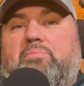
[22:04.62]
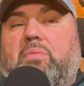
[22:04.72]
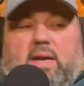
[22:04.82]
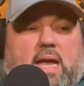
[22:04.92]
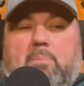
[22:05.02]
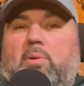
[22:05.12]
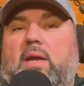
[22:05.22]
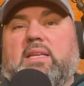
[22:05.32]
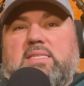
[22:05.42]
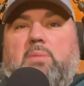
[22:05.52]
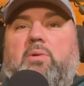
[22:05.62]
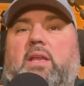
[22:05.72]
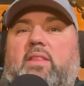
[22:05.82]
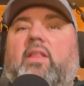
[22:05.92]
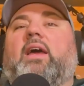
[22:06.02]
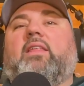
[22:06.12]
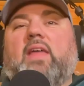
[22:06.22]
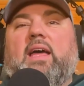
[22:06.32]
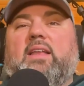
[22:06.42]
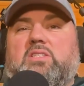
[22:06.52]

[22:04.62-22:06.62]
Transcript: Like I bring someone in like that,